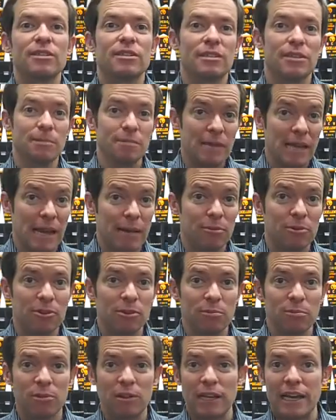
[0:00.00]
to be able to
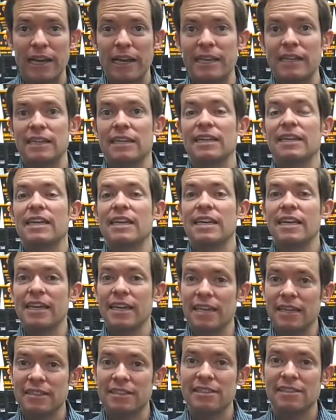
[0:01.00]
play
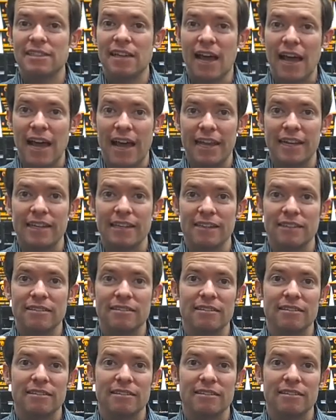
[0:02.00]
inside